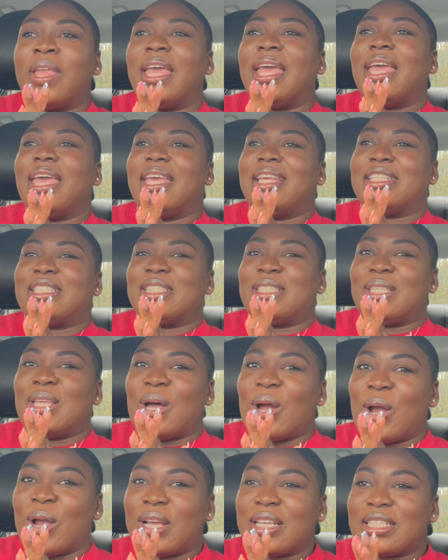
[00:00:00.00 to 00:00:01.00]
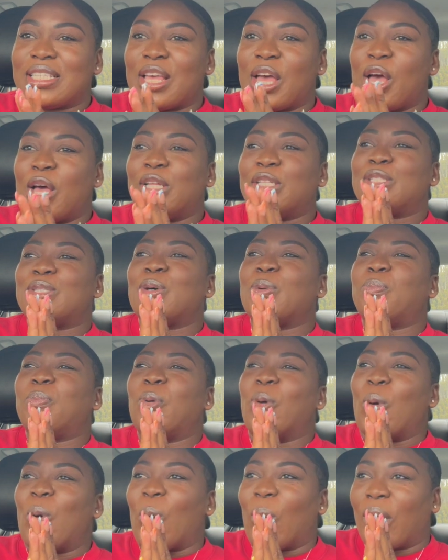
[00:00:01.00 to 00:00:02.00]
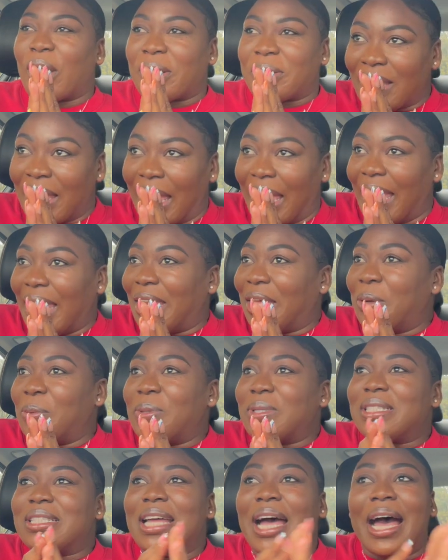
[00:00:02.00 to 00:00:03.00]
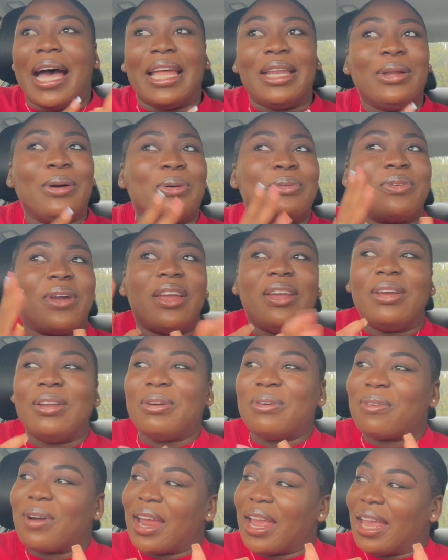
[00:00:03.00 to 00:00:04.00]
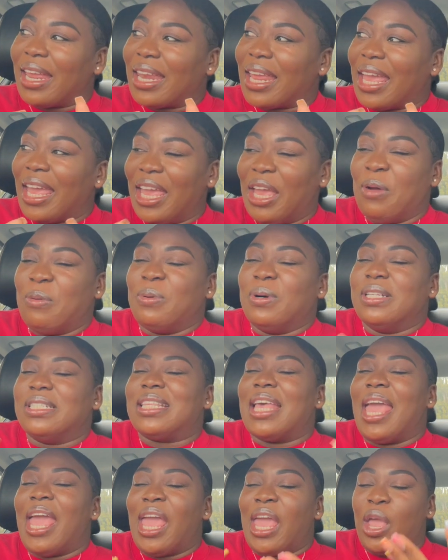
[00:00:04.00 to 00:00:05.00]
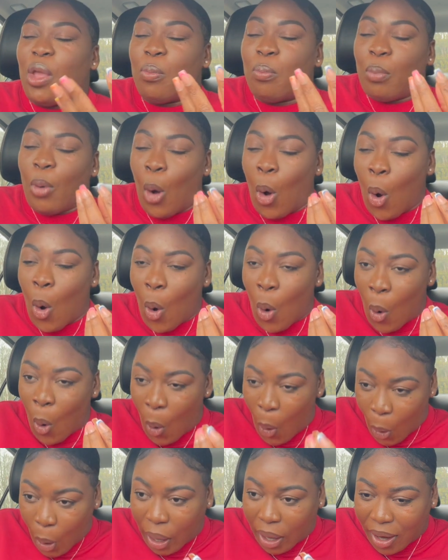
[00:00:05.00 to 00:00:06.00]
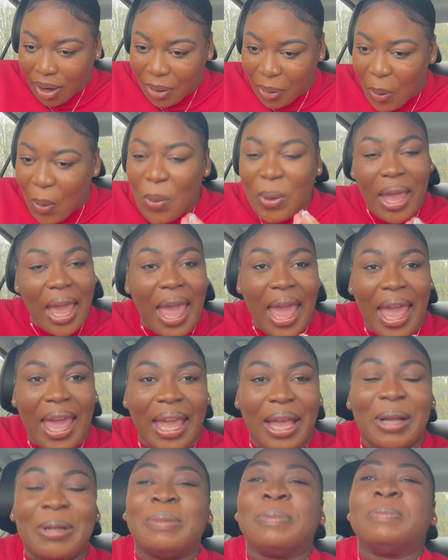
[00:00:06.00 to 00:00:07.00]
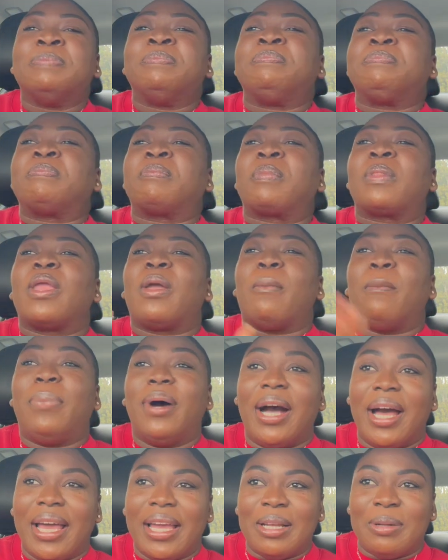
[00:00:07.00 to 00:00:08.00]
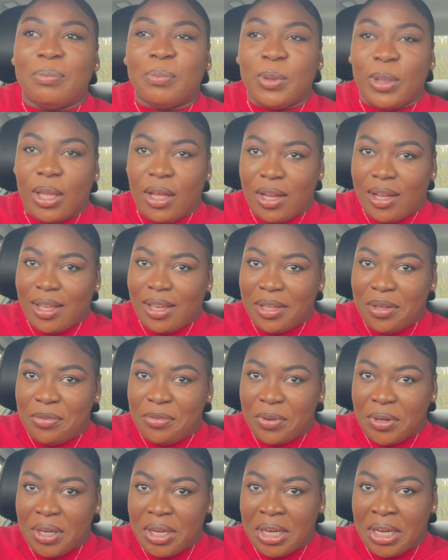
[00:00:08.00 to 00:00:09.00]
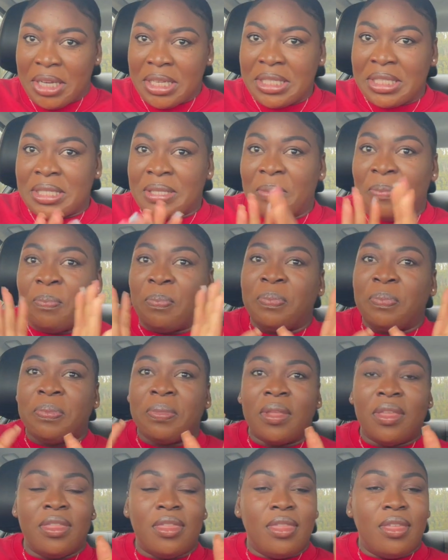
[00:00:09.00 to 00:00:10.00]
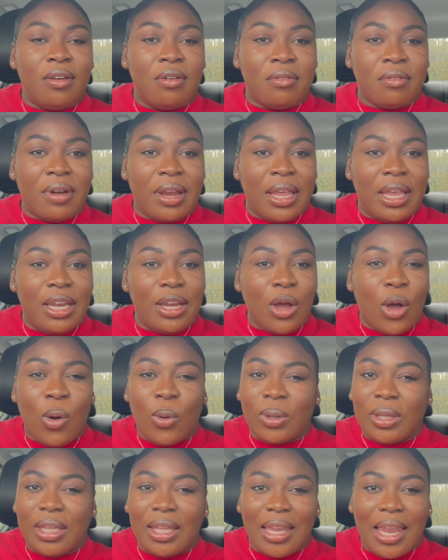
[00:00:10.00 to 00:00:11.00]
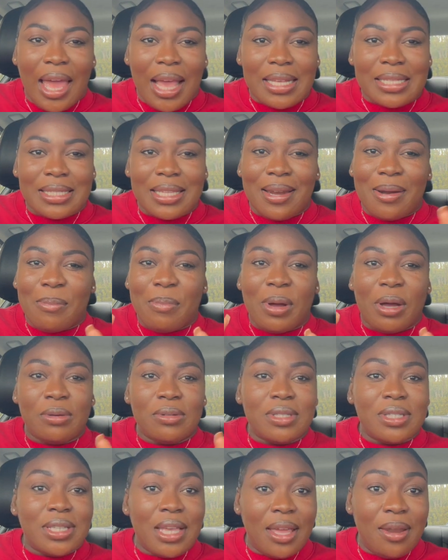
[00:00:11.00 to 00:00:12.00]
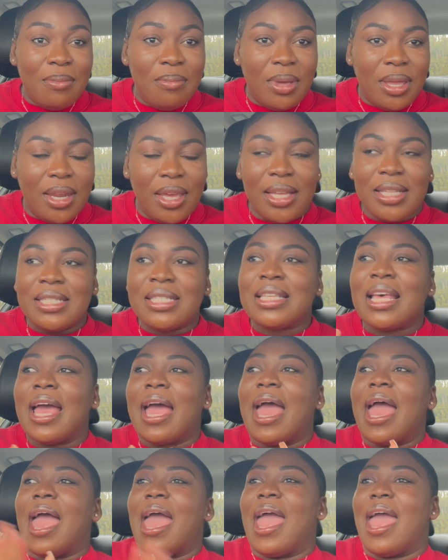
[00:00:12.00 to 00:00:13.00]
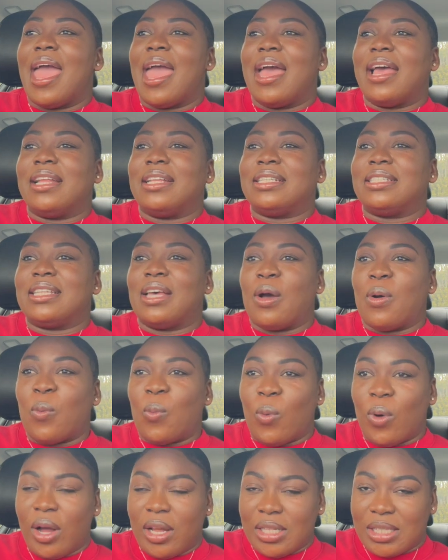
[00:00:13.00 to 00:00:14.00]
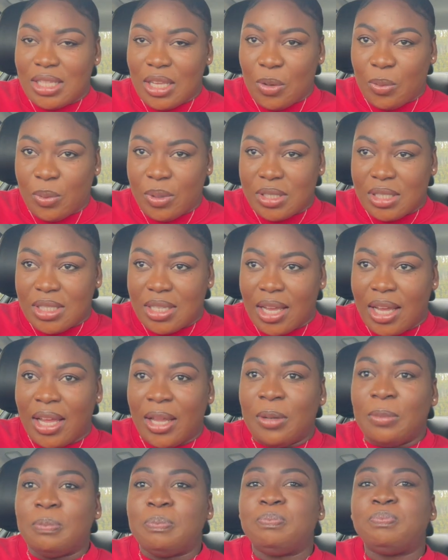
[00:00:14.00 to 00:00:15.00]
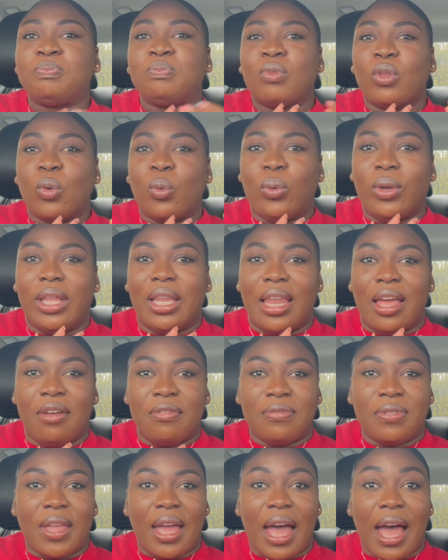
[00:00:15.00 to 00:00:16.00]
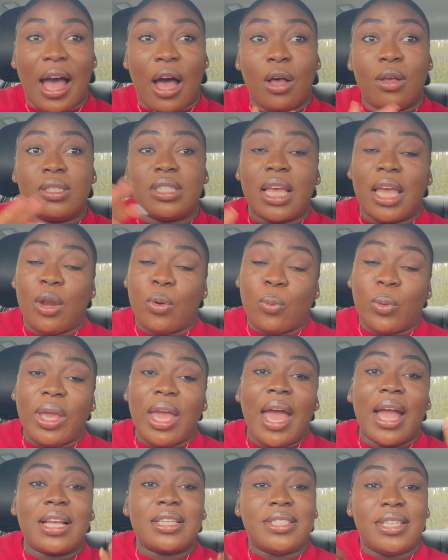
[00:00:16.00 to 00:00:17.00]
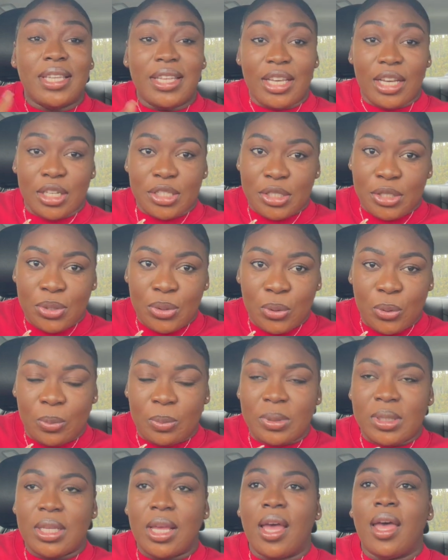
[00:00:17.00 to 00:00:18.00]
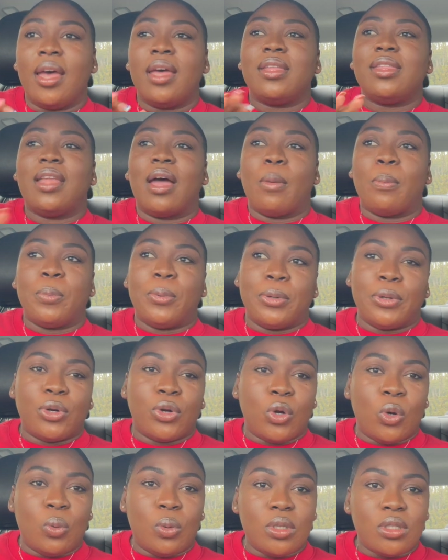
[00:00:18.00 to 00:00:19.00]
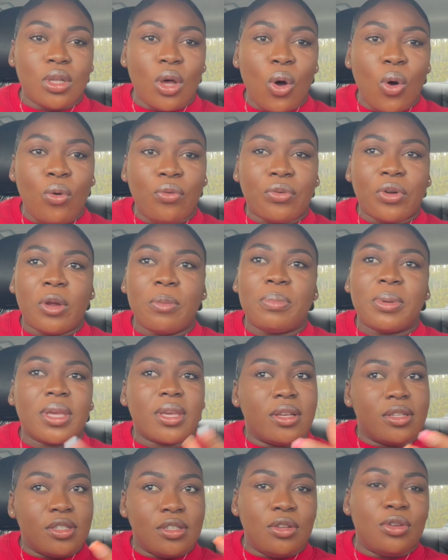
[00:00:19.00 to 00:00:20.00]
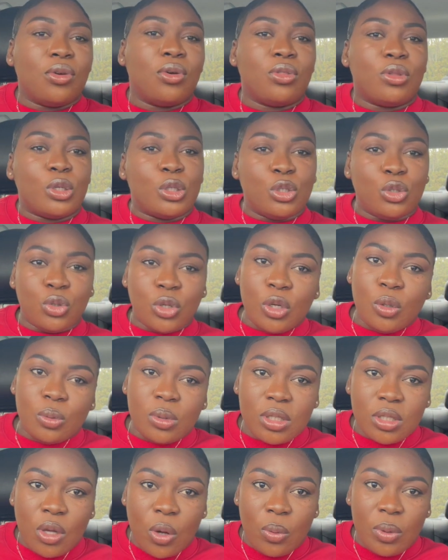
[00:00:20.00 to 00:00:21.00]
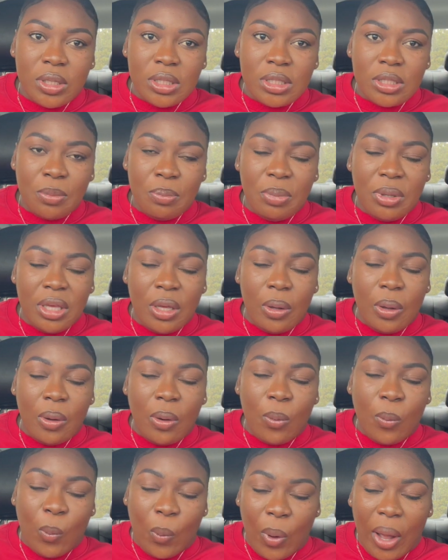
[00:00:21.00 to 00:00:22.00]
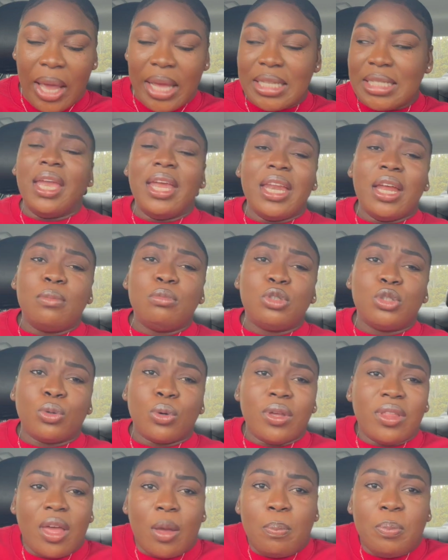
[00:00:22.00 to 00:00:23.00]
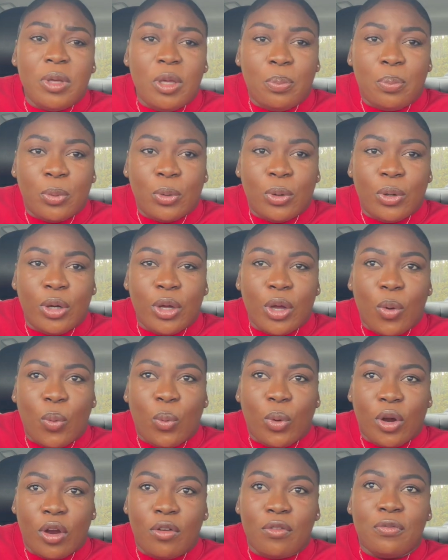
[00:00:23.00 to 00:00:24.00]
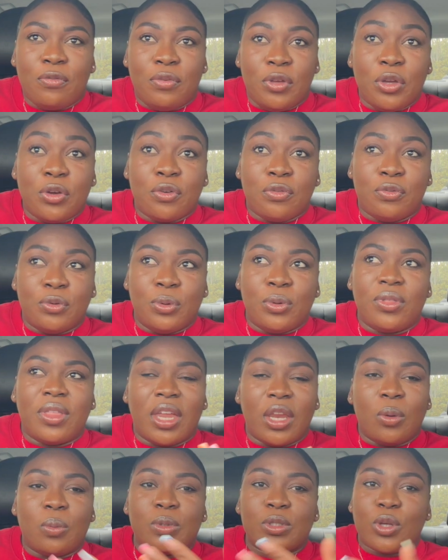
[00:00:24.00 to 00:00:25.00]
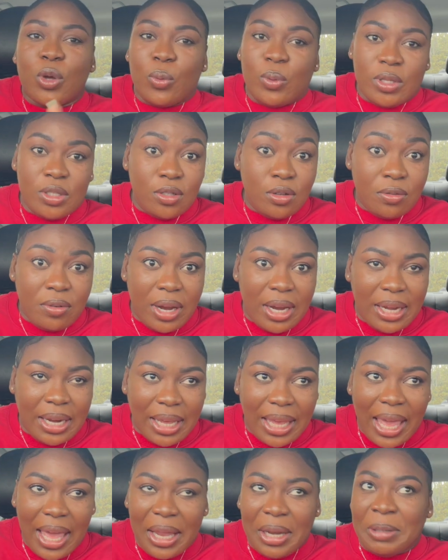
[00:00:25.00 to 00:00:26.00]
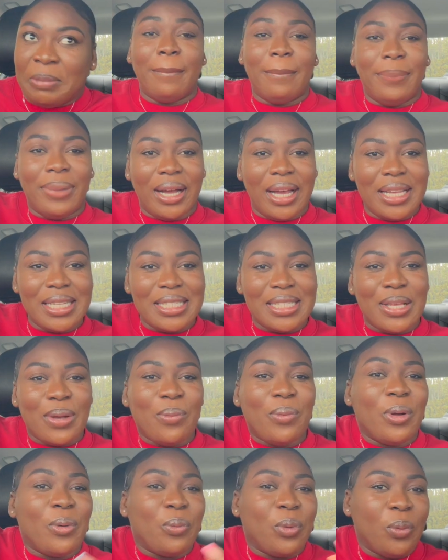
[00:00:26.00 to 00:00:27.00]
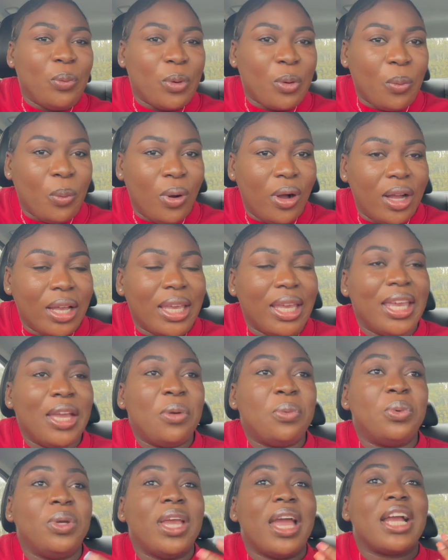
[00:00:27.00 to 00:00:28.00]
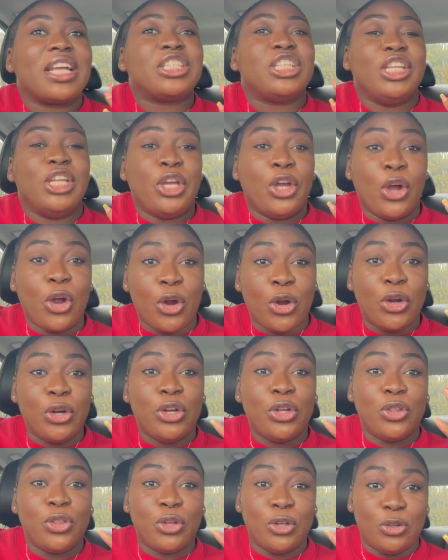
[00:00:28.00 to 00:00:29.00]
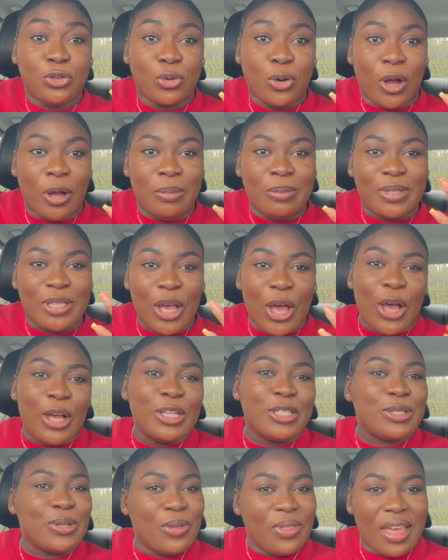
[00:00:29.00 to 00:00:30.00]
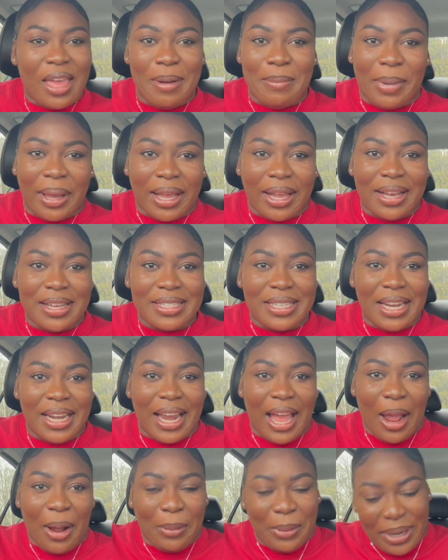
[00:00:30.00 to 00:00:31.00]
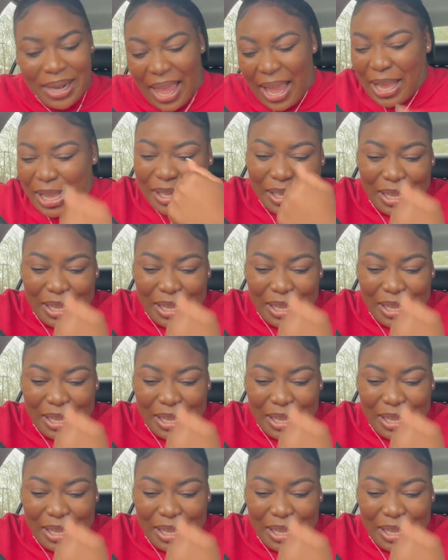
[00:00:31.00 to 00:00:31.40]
it starts to pour. And it was not no regular rain, it was a pour, okay? But luckily for us, the rain only lasted about 10 minutes. And once it was done, we left the house, and we actually assumed that Pororo was over because the street was going to be wet, and I'm sure that people were fearful that it was going to rain again. But when we were walking, we actually heard the drums. So then my cousin and I were like,